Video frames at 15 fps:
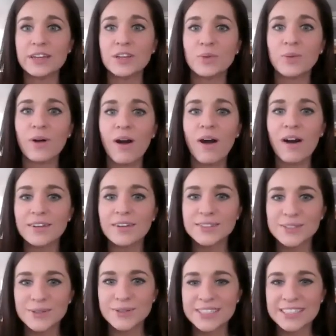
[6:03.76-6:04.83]
you will
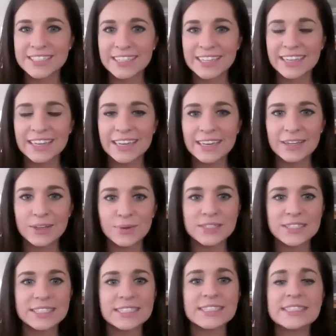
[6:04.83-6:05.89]

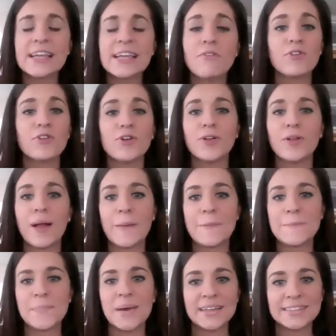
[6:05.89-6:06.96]
see several
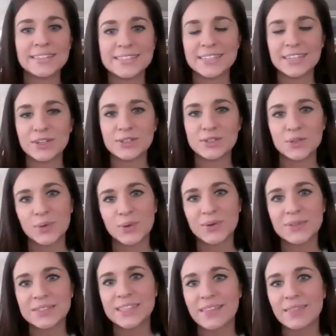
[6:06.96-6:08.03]
buttons and
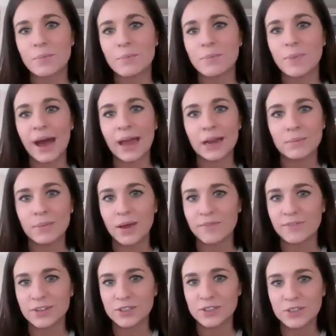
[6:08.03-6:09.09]
controls at the bottom of
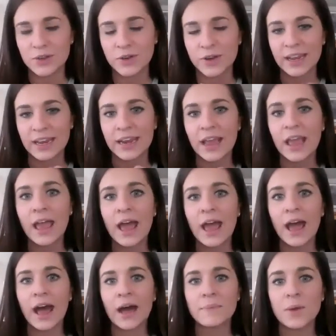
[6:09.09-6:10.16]
your screen.
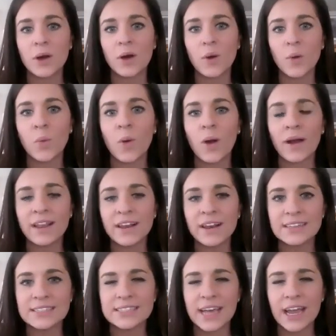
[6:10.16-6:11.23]
One,
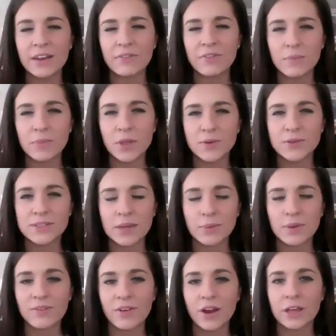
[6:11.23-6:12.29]
aside from those that
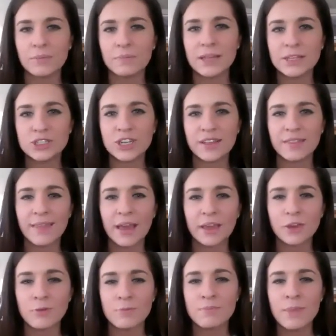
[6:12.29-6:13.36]
we've already mentioned that
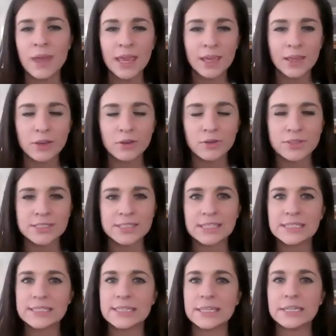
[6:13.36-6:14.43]
you may use,
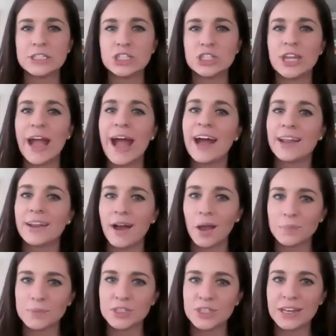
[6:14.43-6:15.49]
is the chat
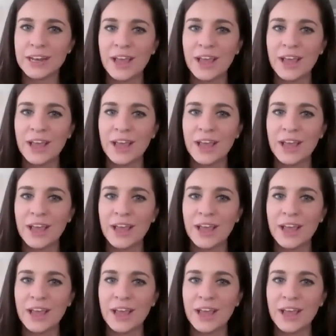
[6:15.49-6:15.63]
option.